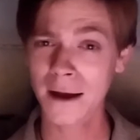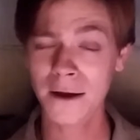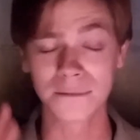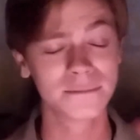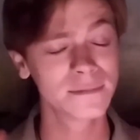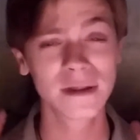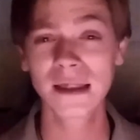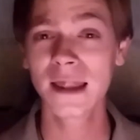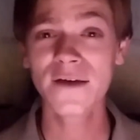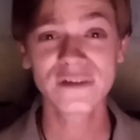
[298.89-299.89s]
oh,
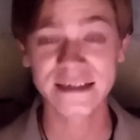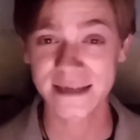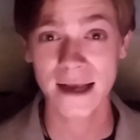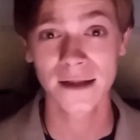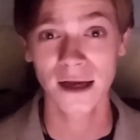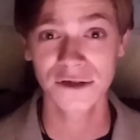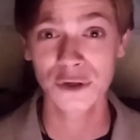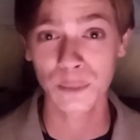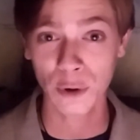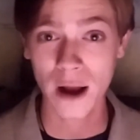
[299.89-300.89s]
lovely
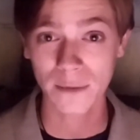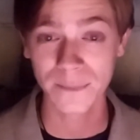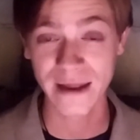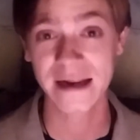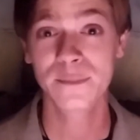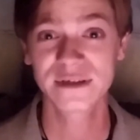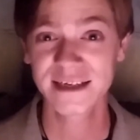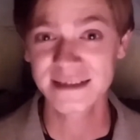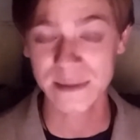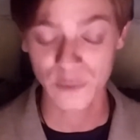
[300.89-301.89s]
psychological problem that he
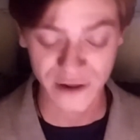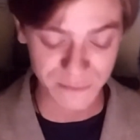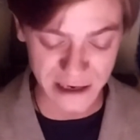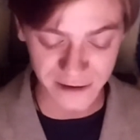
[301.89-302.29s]
presents him with,